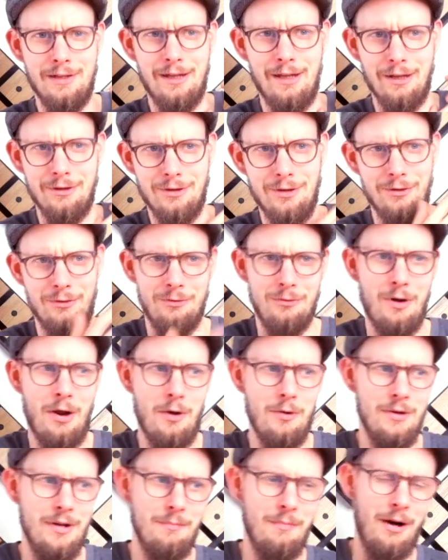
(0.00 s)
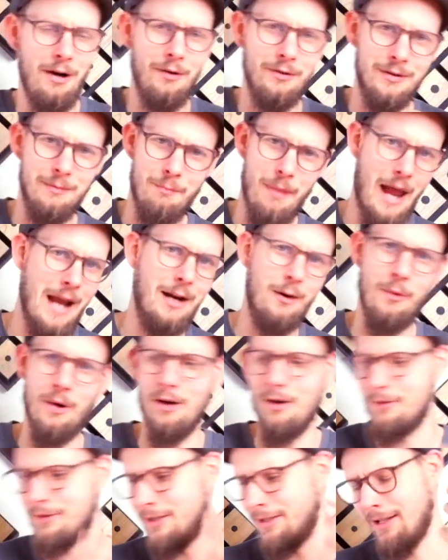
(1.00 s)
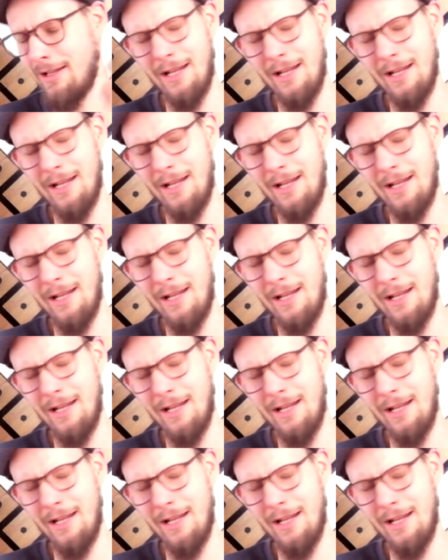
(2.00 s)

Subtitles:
get you known about the background and